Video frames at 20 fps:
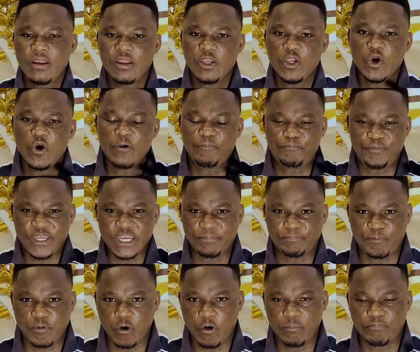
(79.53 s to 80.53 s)
you
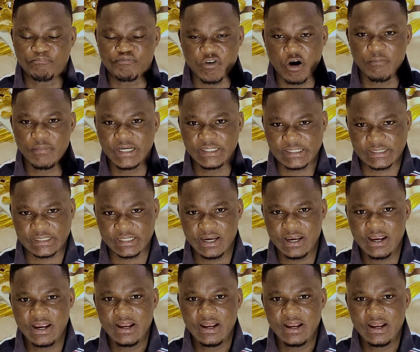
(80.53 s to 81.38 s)
people promise